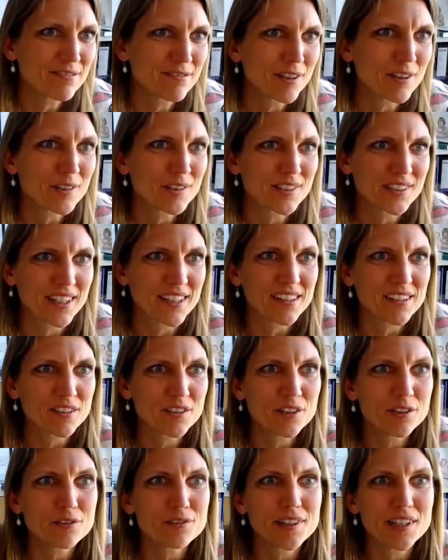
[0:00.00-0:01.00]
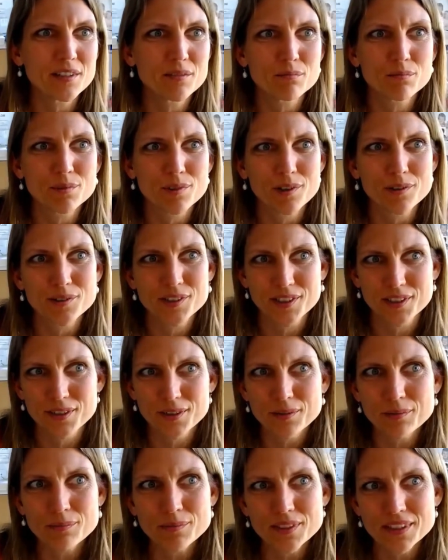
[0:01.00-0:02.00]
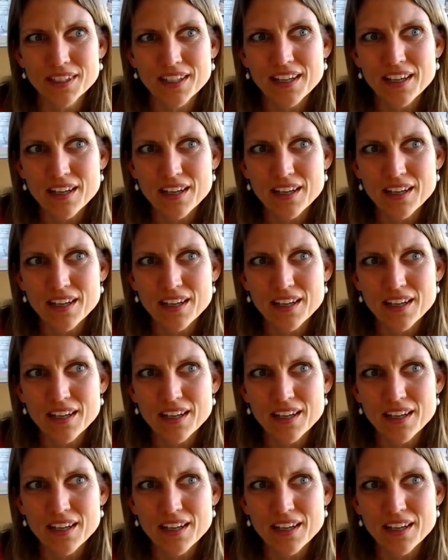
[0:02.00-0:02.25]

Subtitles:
focusing on urine proteomes.